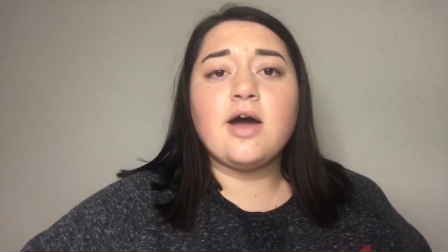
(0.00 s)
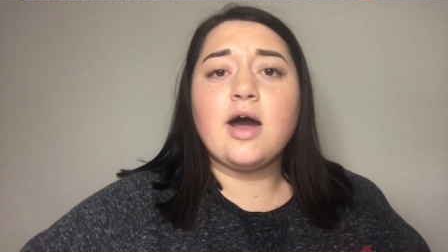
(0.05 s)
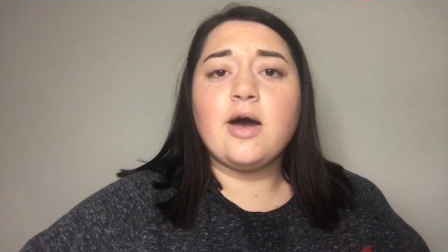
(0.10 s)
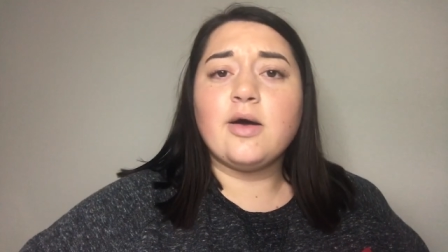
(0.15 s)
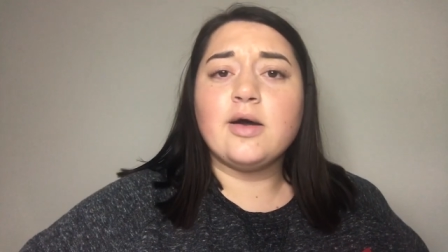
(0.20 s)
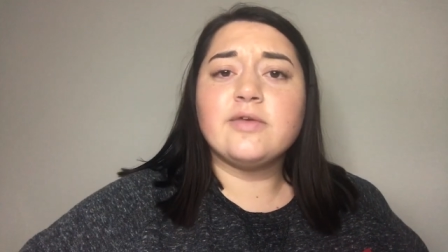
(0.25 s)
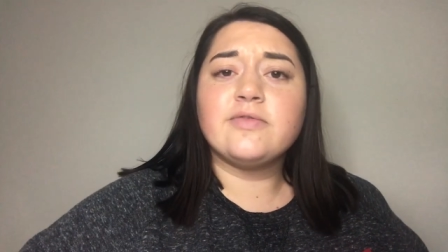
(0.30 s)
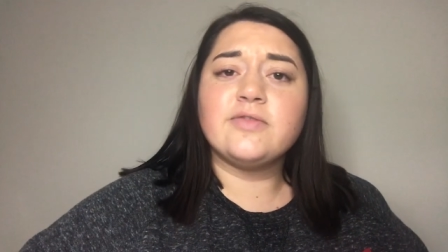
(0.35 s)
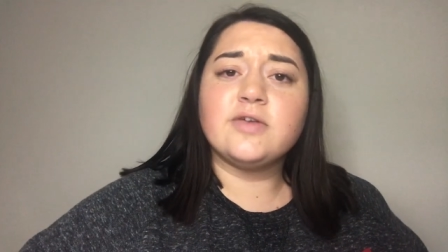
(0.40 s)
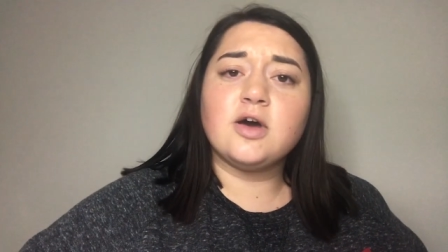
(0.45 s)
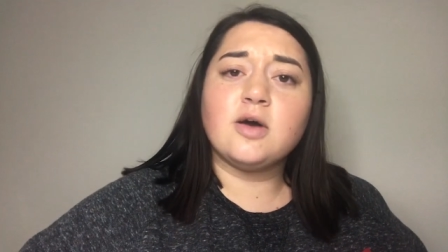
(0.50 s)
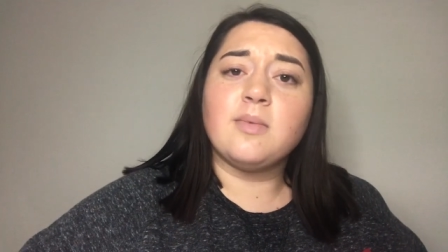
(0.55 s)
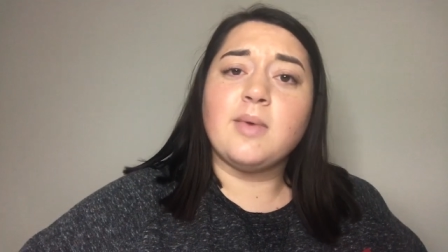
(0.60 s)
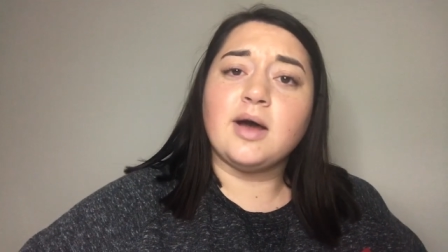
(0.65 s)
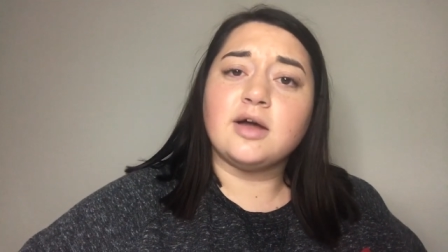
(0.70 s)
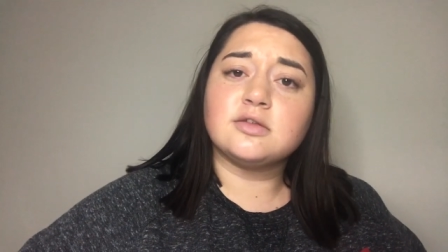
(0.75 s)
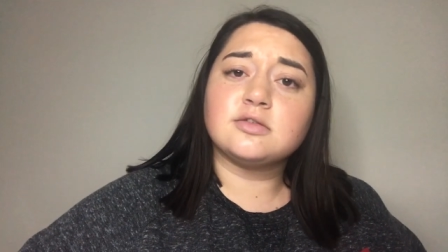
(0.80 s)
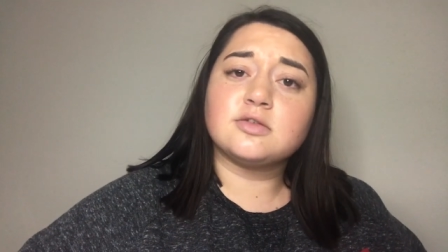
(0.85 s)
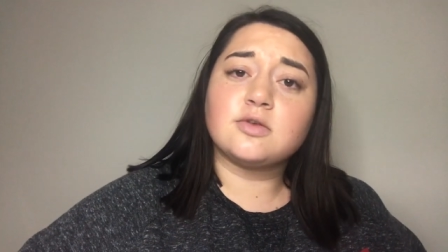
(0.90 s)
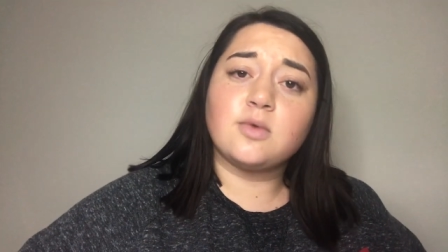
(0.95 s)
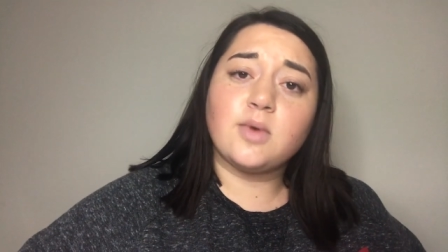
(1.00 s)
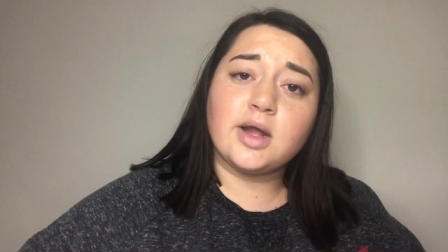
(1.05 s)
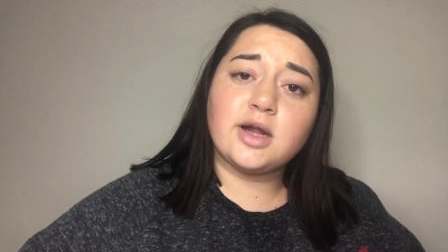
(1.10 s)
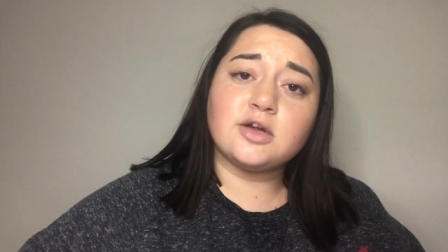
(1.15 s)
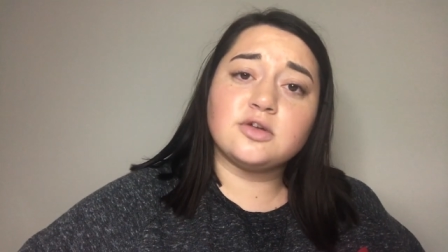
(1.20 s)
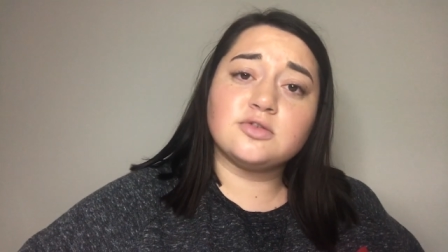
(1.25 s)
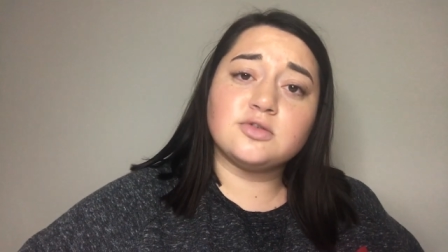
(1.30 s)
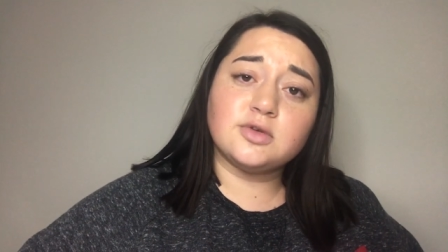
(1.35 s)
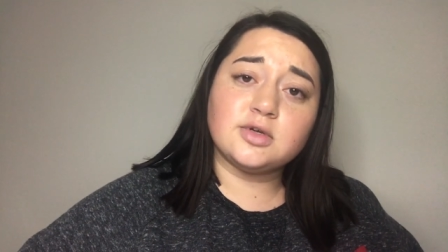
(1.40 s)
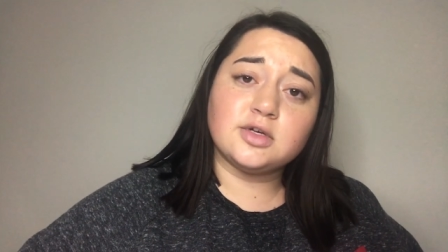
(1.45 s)
how I feel about
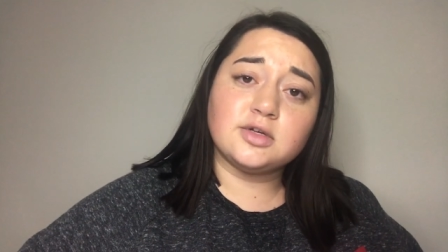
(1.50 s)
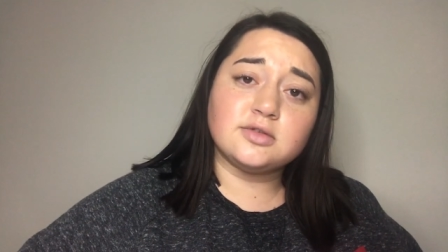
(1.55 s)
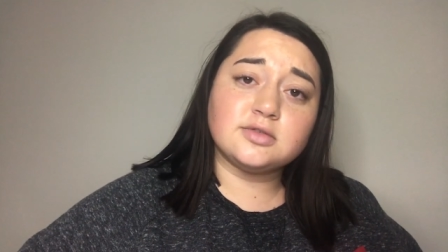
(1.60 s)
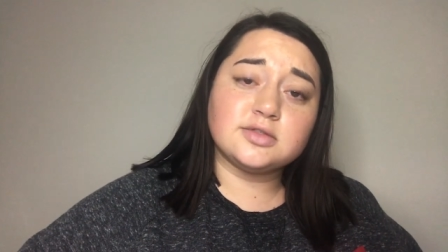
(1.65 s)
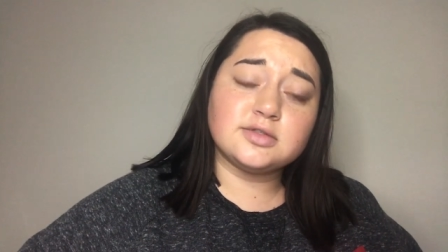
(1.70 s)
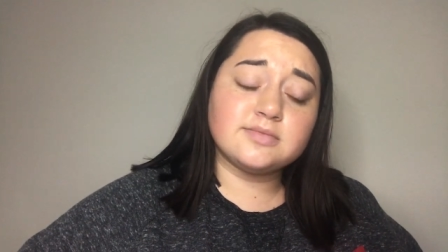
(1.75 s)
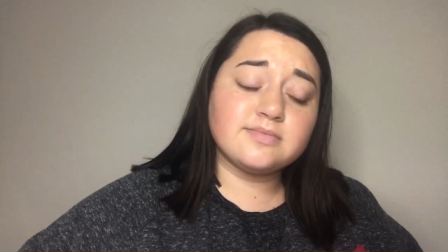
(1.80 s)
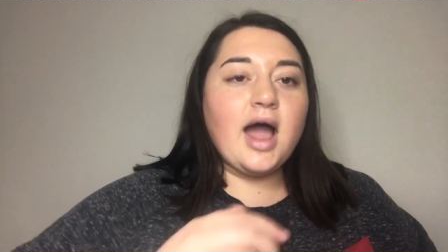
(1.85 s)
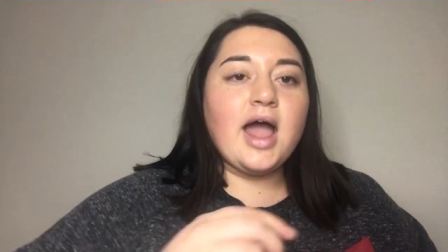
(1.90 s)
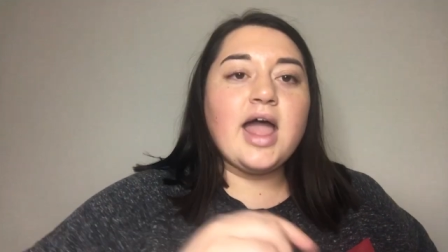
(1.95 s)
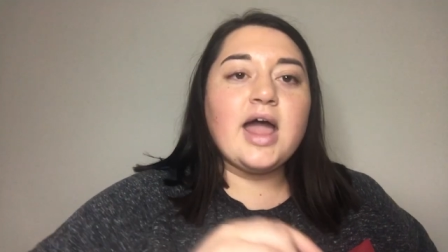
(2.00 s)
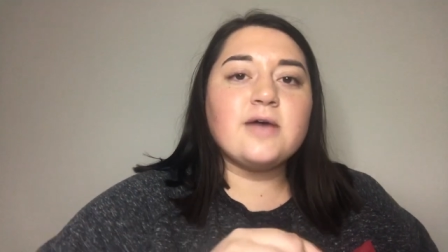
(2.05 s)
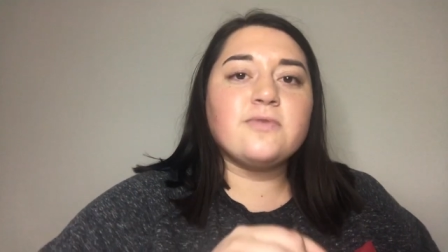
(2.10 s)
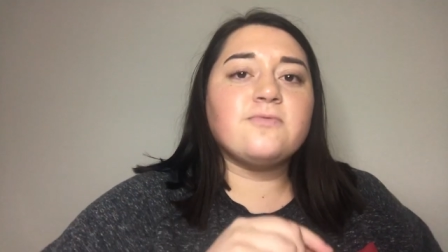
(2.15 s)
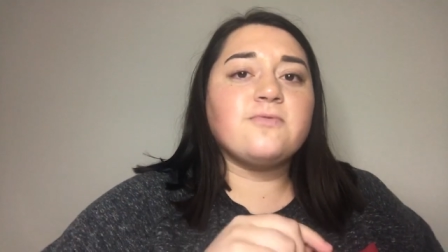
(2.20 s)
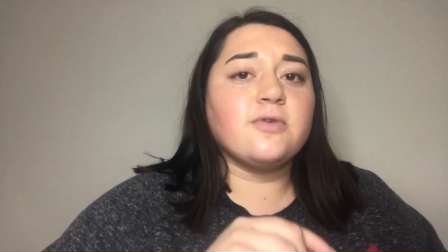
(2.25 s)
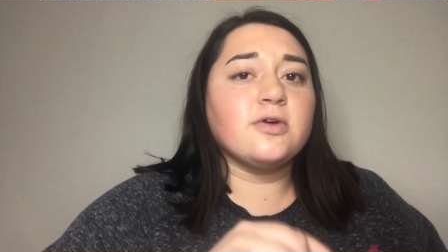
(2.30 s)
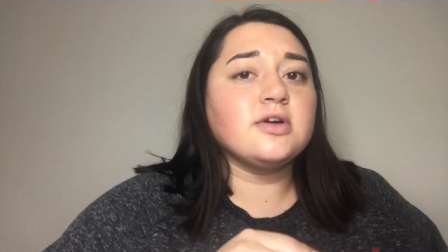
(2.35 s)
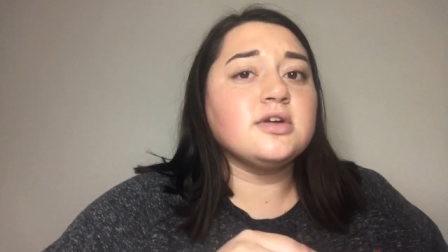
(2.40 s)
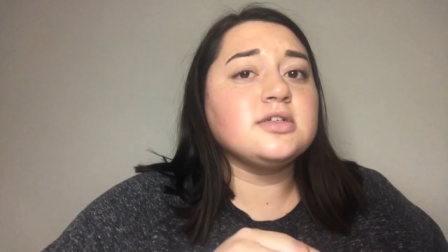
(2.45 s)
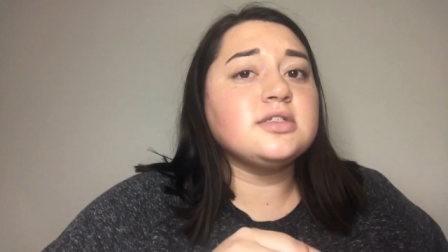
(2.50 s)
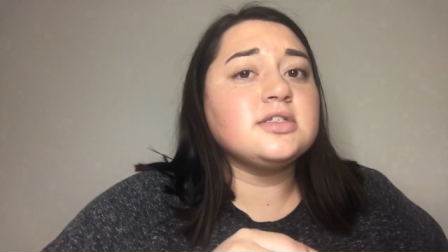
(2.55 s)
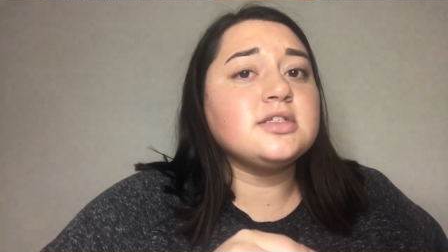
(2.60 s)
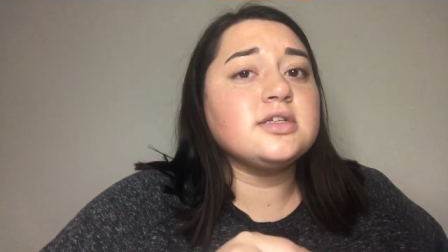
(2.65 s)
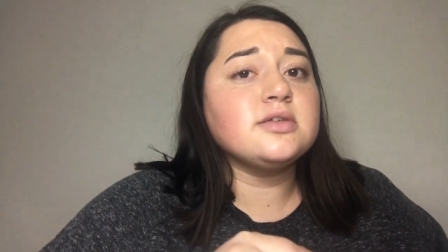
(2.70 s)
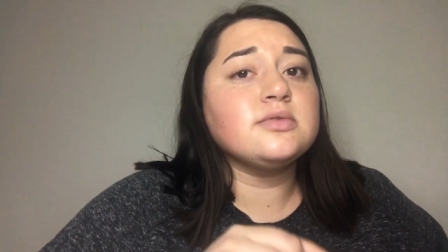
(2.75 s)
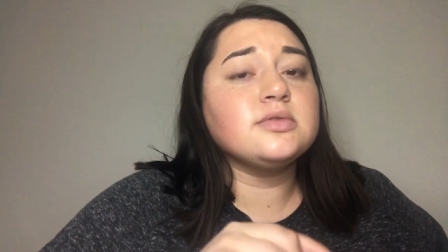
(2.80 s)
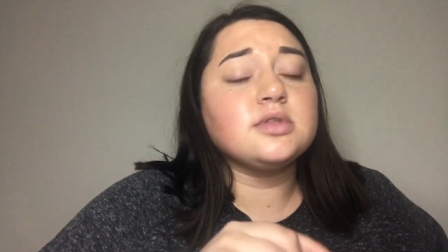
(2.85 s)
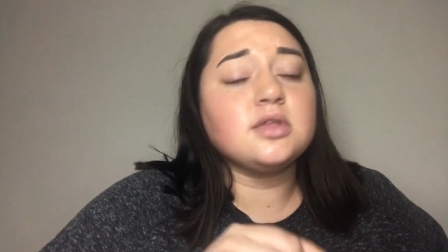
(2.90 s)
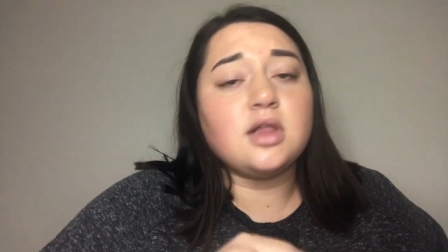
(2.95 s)
square drills. At first,
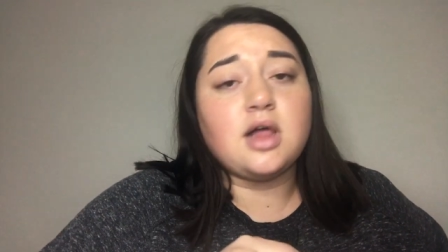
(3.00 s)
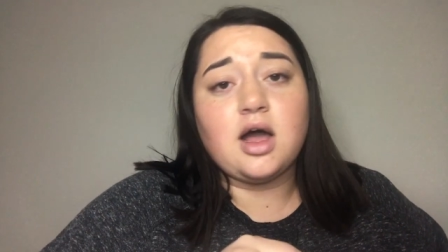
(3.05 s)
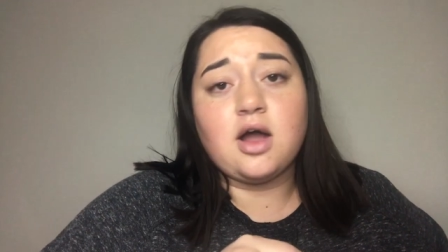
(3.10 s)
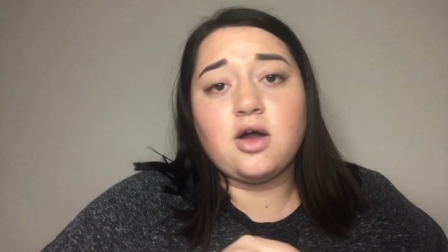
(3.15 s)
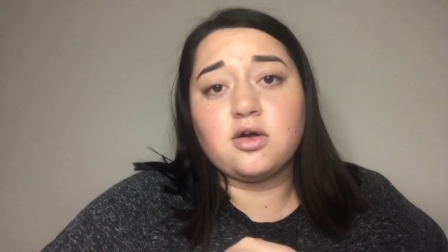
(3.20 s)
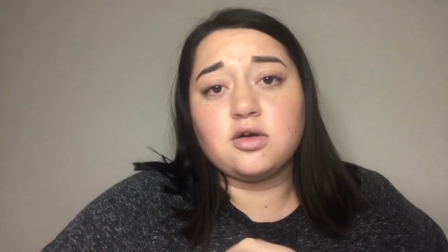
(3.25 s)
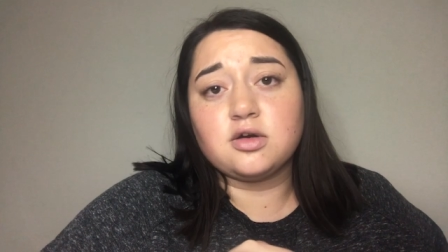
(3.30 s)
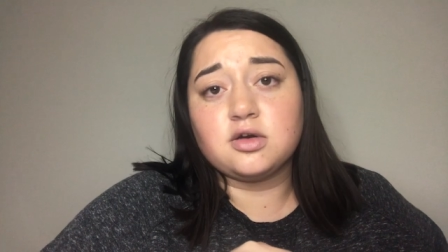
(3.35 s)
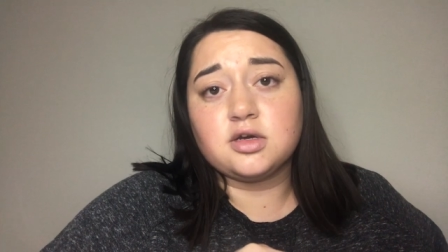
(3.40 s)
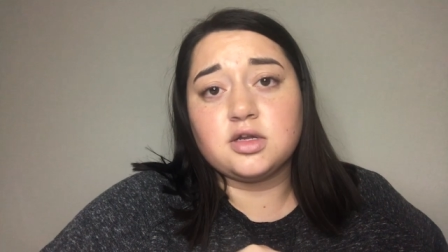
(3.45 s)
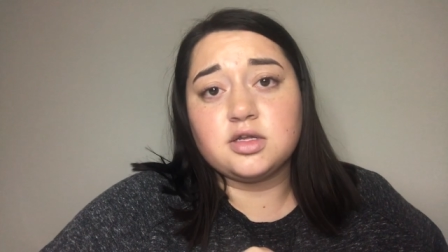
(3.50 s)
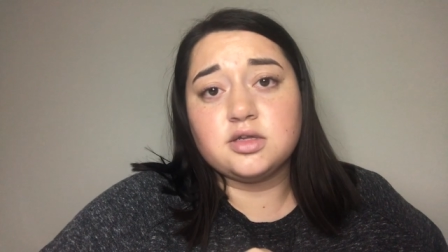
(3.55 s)
it was a lot harder to